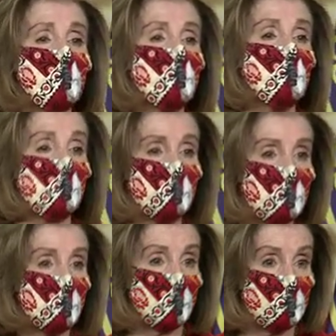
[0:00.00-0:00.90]

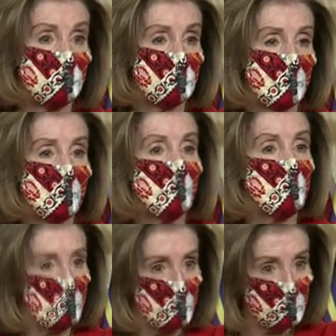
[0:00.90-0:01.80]
characterize
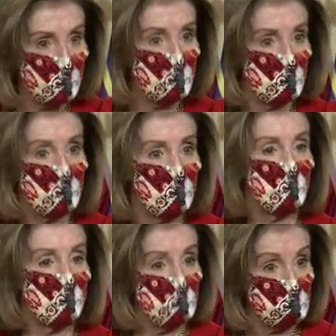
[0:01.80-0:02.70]
what we did
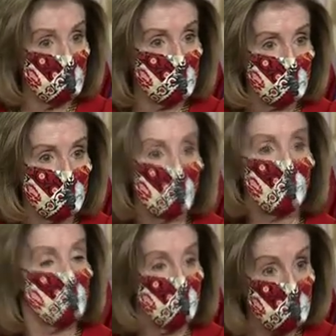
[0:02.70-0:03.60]
before as a
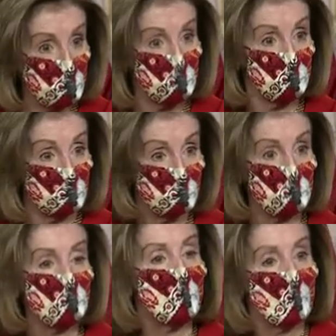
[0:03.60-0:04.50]
mistake, as a
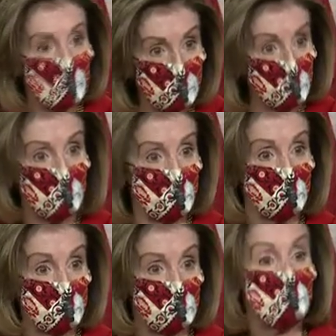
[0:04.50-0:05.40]
preface to your
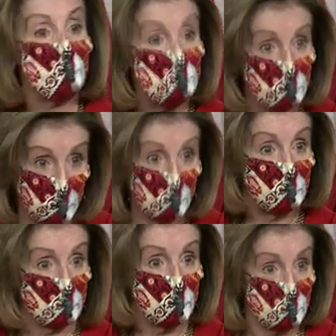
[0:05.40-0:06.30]
question, if you want
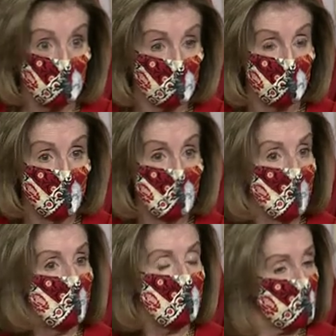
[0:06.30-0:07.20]
an answer.
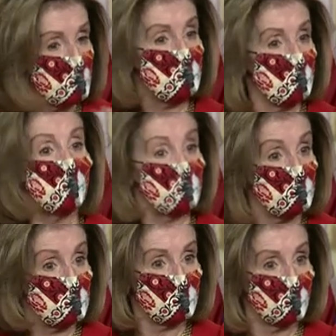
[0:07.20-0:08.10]
That was not a
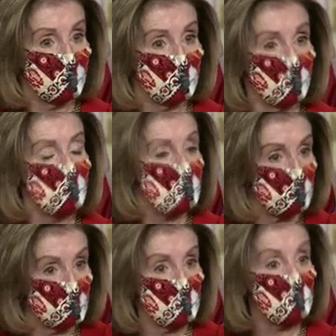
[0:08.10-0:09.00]
mistake, it was
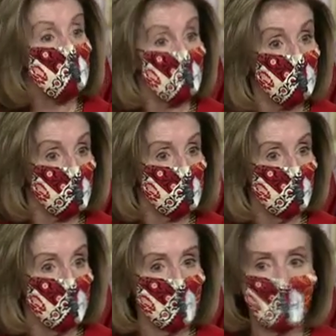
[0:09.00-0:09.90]
a
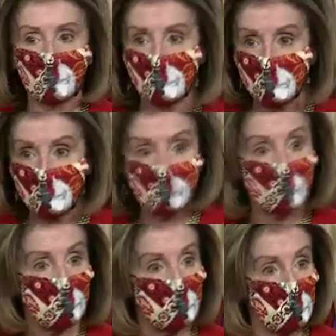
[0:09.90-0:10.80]
decision, and it has
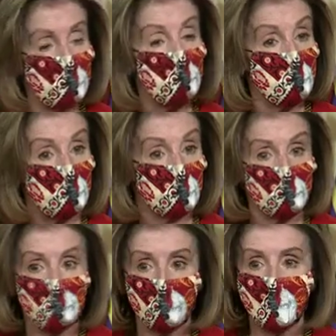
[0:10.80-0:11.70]
taken us to a
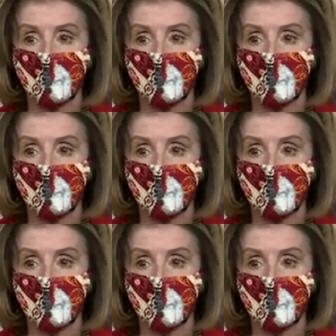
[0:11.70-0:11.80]
place